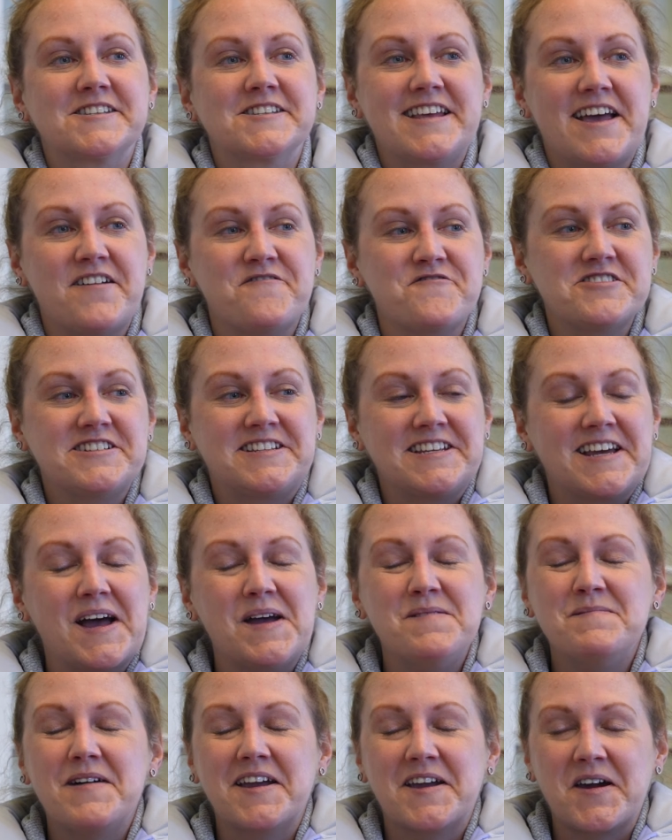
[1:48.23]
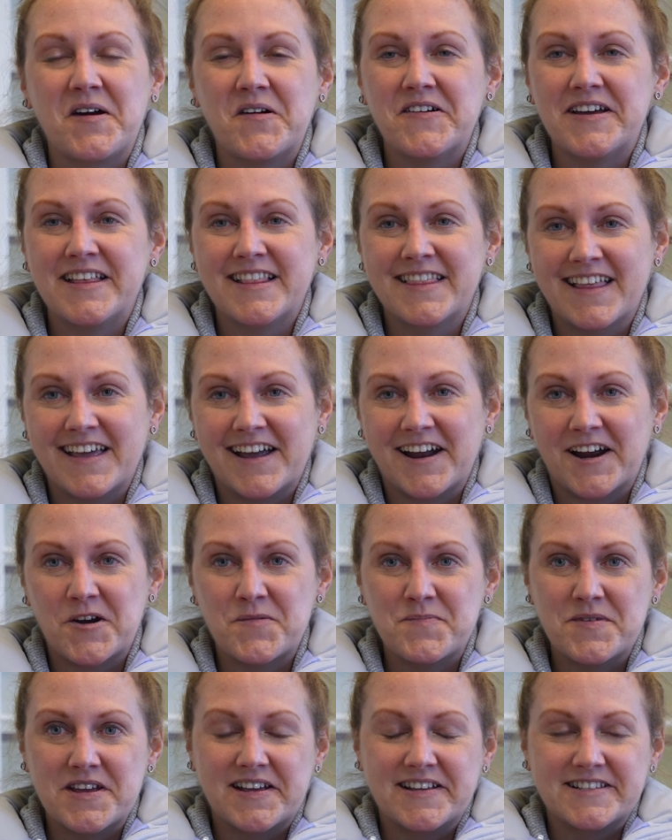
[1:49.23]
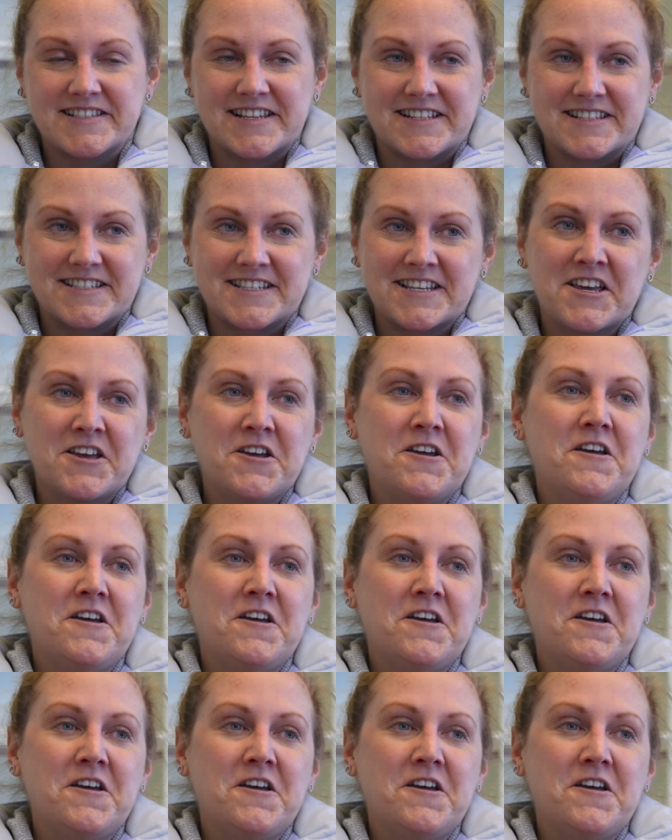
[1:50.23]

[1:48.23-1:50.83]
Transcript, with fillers: every time I go in there because it's